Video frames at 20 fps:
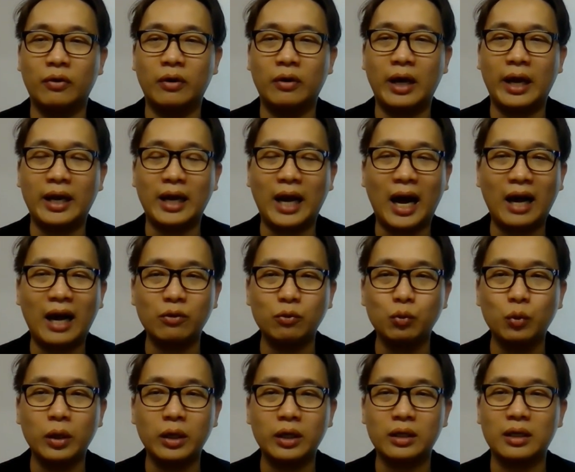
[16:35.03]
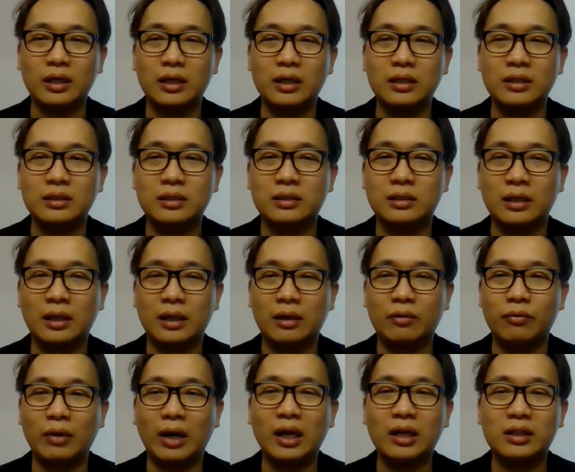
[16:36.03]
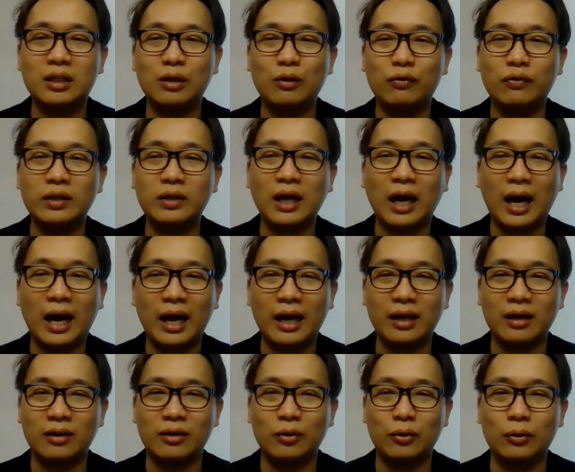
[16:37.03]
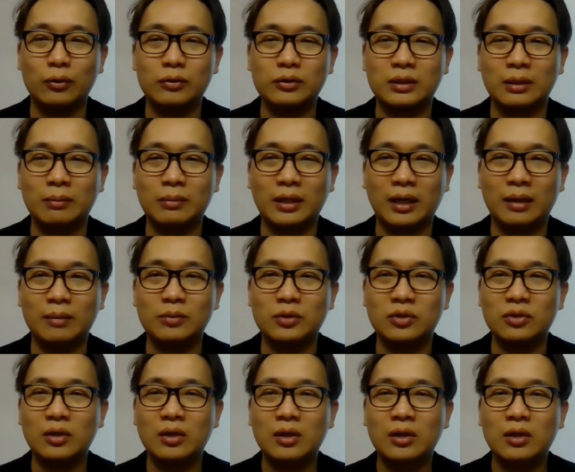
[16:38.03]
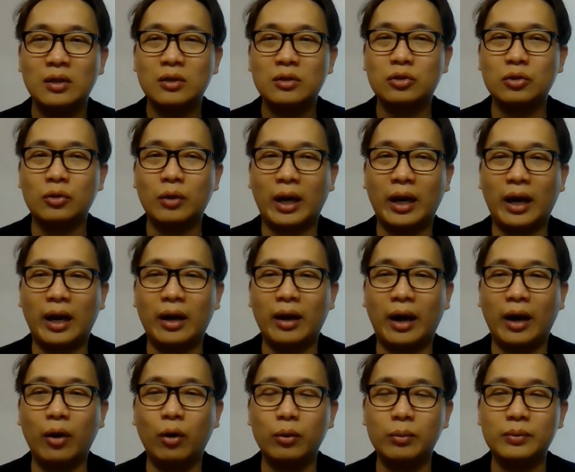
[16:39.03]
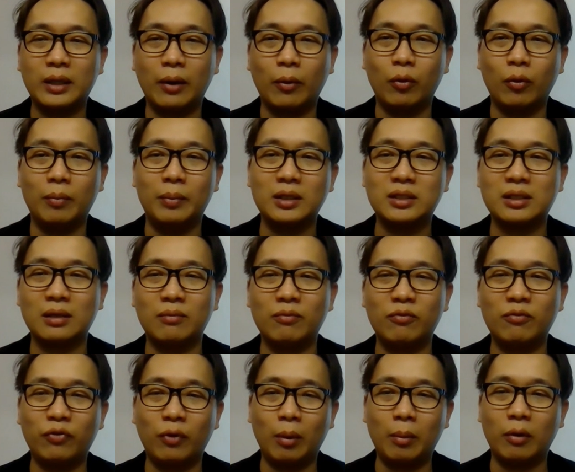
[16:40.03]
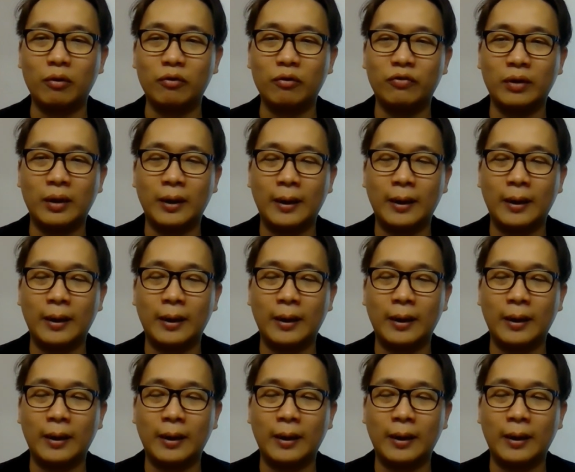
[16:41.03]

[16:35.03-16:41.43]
an artwork is relatively high, you know, sometimes. So I hope there will be some form of